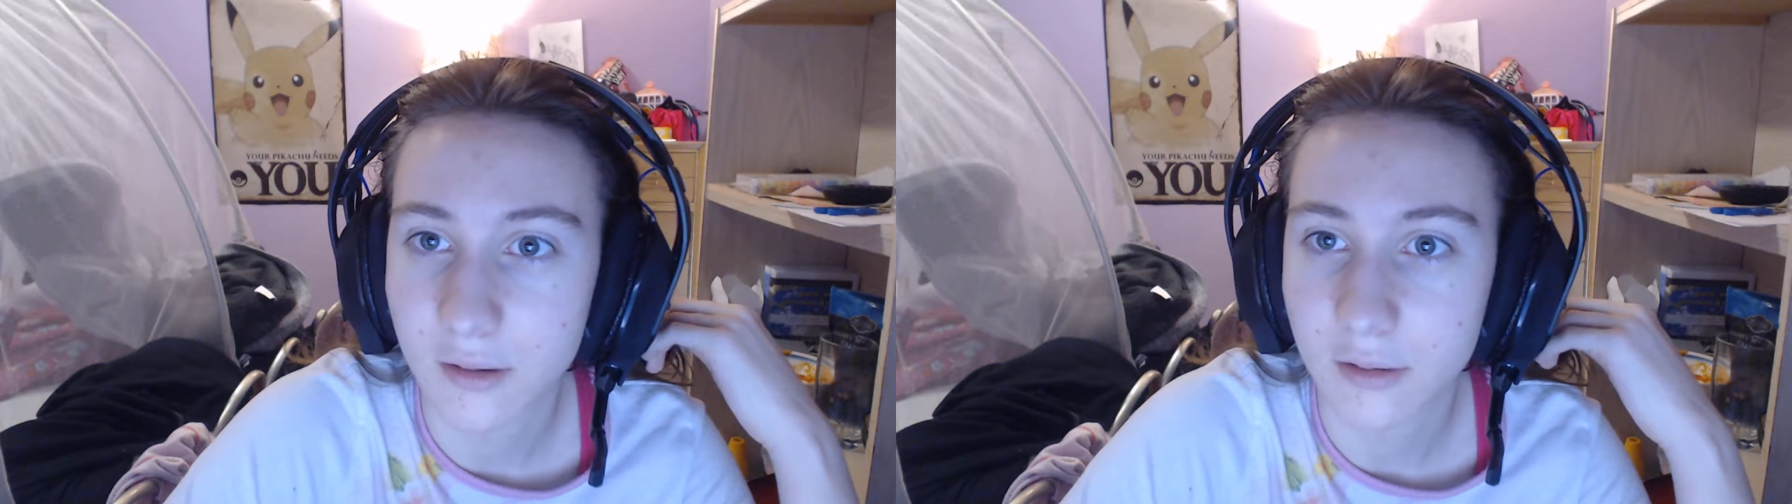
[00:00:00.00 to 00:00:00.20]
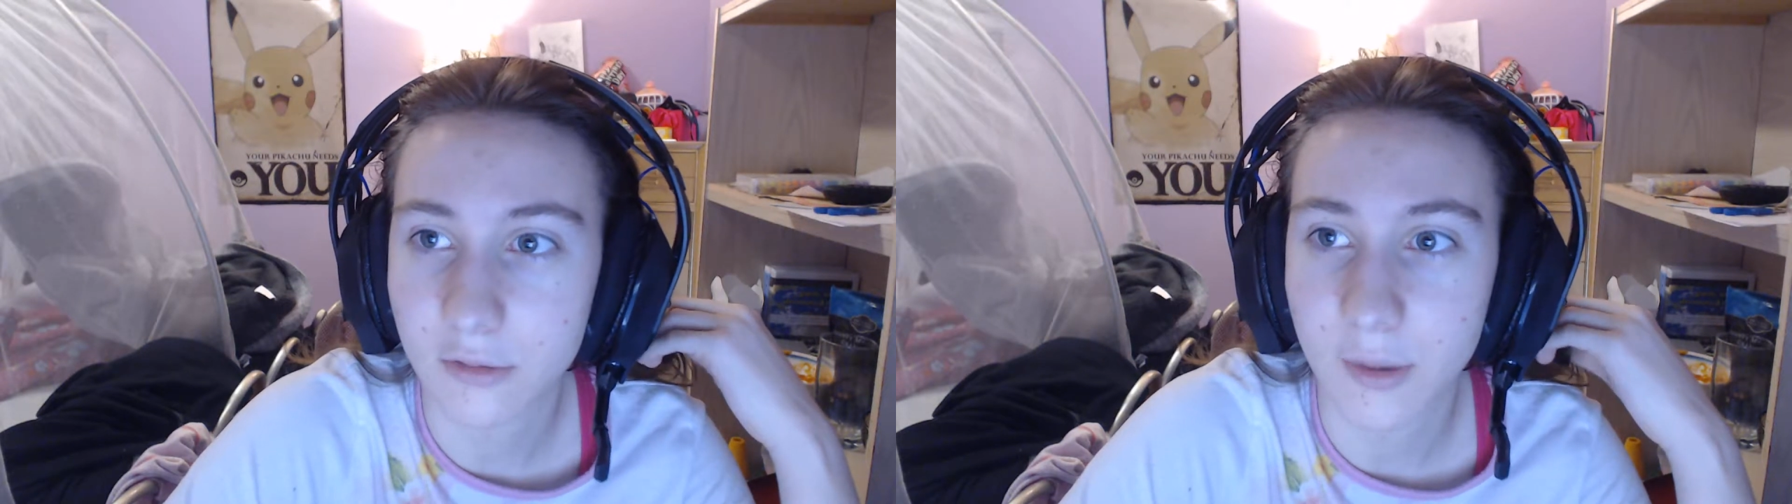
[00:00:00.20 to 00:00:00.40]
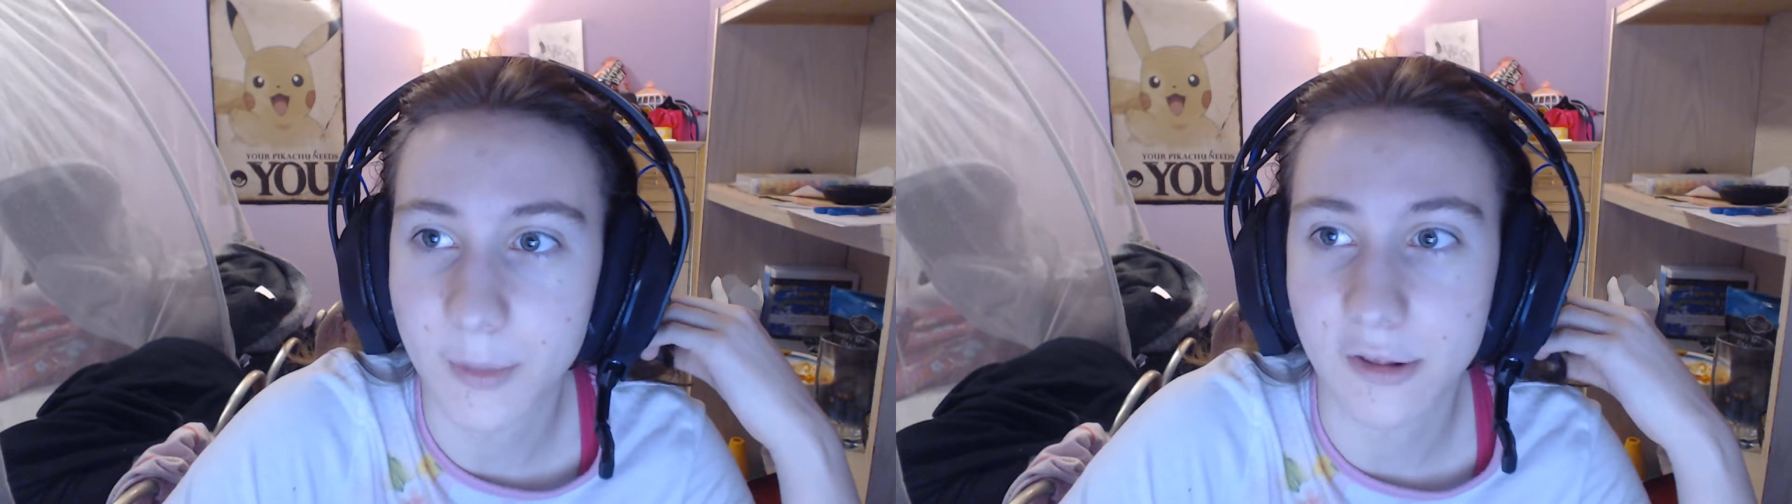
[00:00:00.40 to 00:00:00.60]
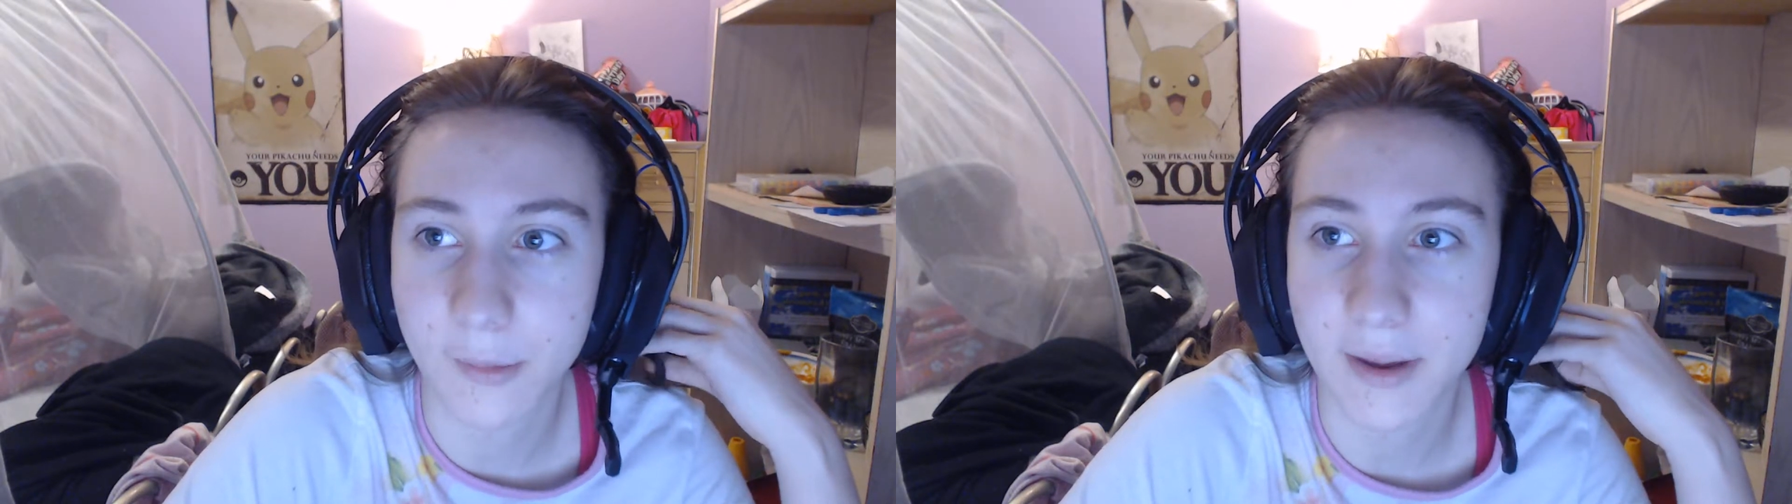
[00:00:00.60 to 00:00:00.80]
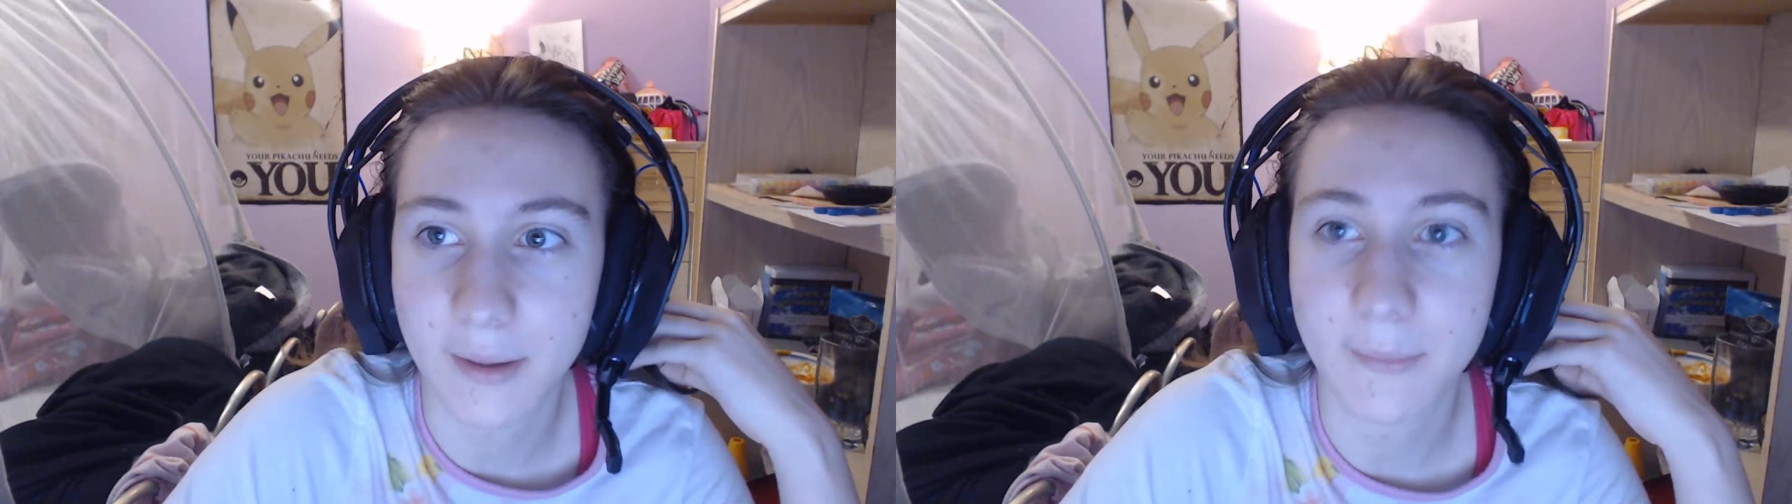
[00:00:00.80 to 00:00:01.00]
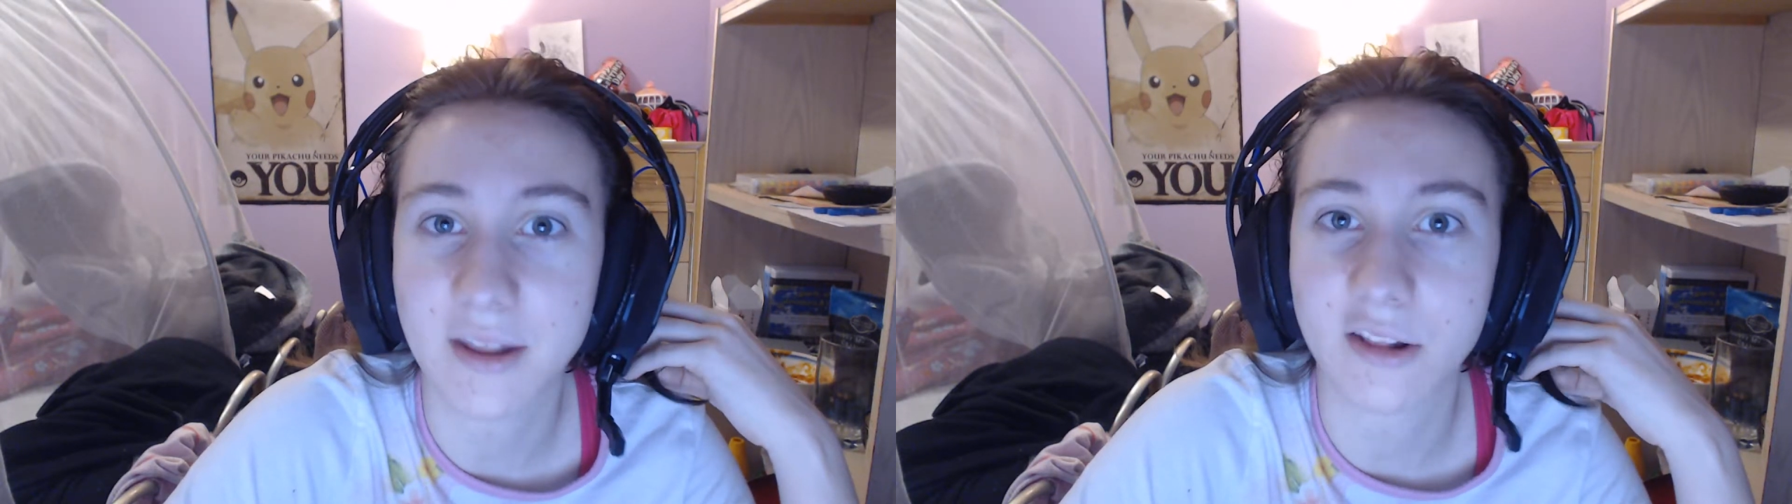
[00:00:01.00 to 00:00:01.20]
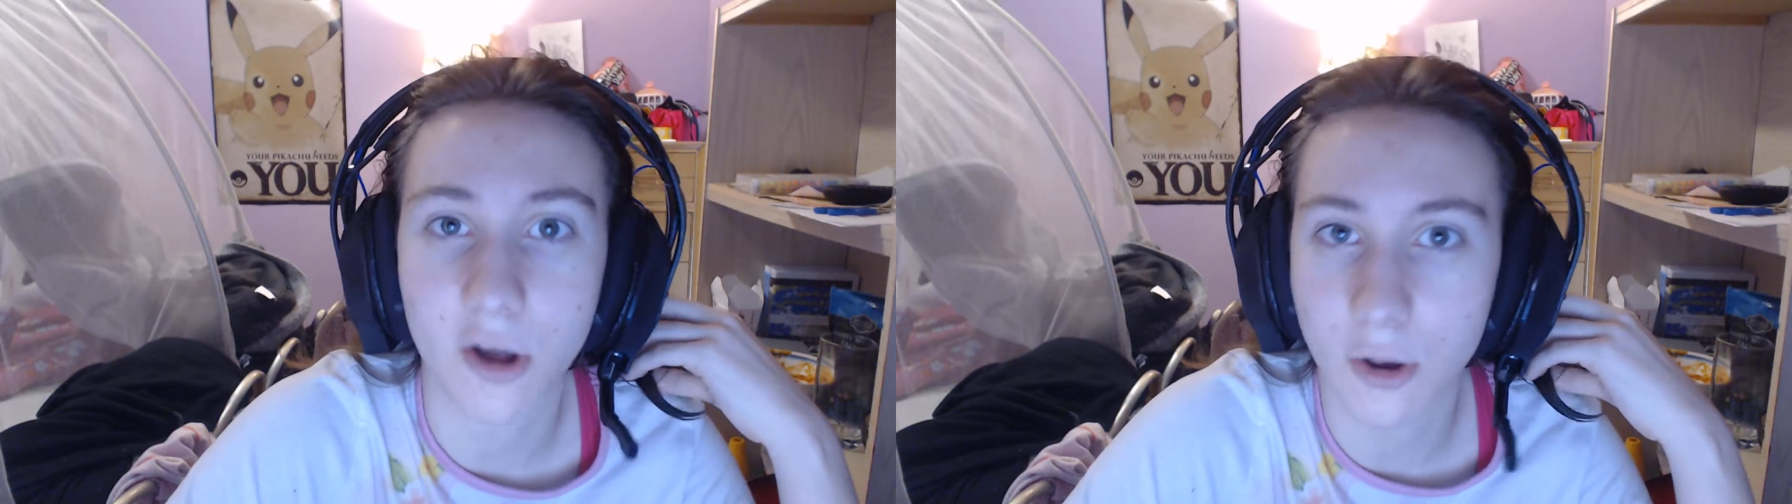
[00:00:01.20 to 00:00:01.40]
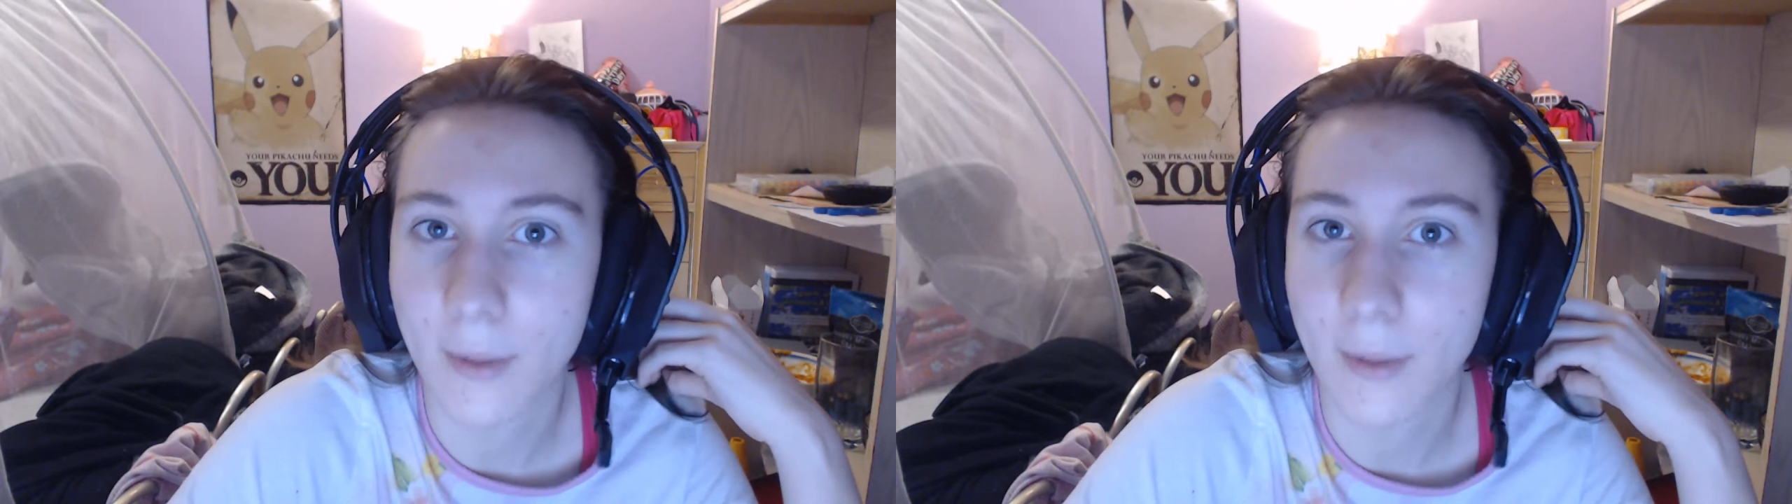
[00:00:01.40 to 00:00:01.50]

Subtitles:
So I'm assuming it means all